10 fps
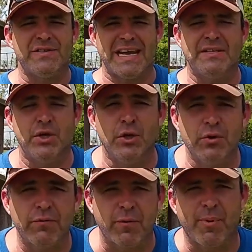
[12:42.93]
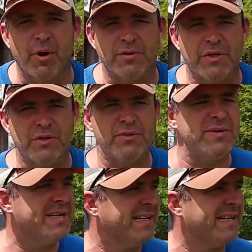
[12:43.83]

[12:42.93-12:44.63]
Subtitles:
stay tuned for part 2.